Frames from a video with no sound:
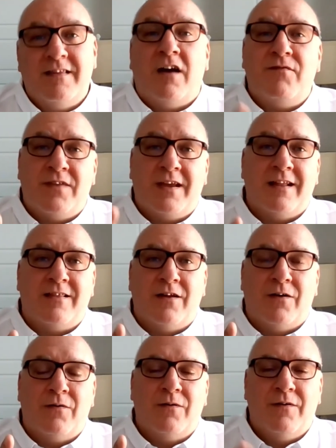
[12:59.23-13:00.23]
Tough to get,
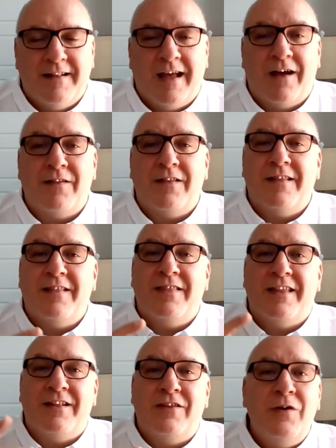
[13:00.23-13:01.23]
though. Now, the